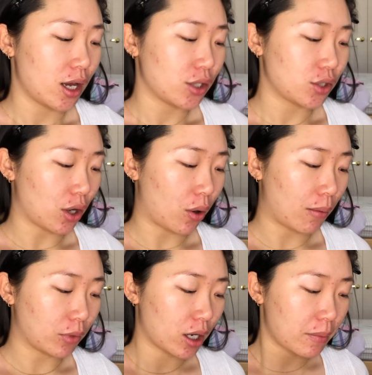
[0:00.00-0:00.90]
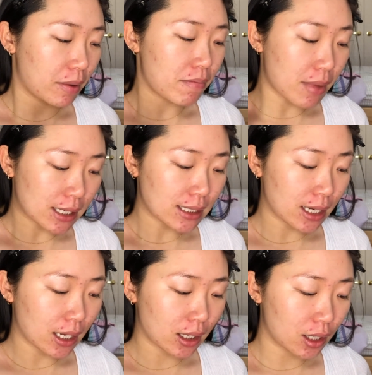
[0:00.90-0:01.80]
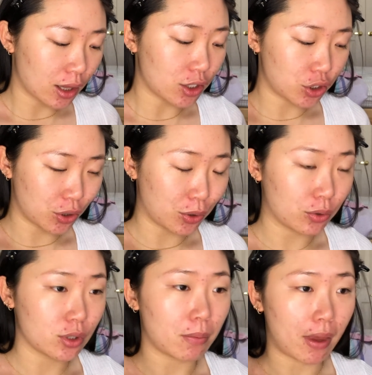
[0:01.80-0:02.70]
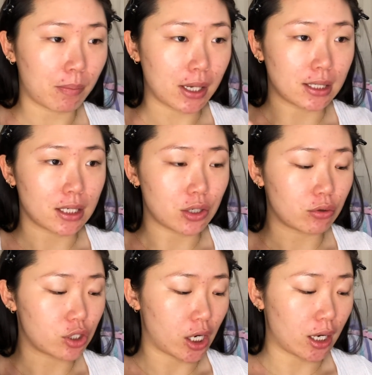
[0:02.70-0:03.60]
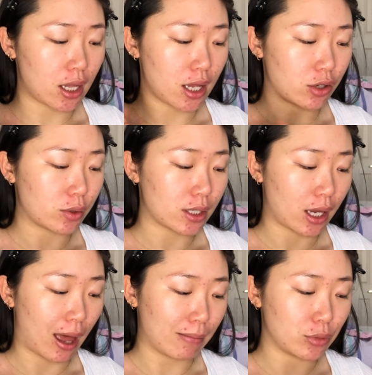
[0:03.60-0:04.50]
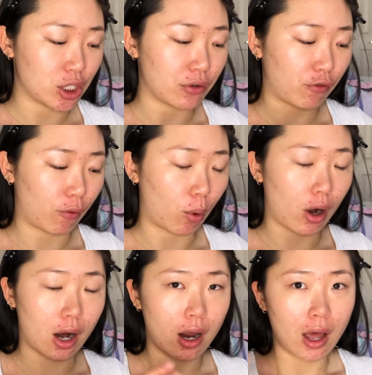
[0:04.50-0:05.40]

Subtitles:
So I'm gonna be mixing the two to make my skin tone shade, and then using MG4